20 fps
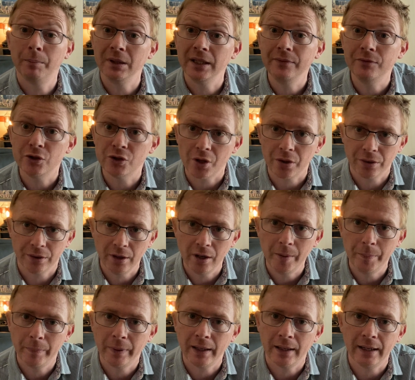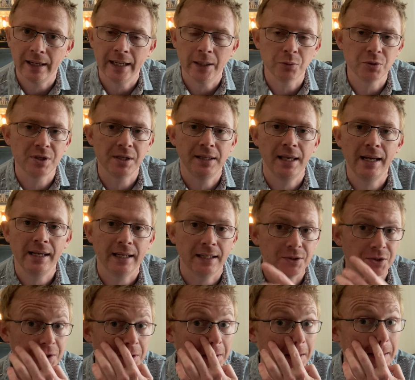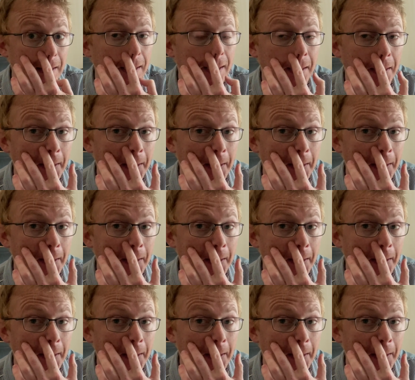I believe there's a third part out today, actually,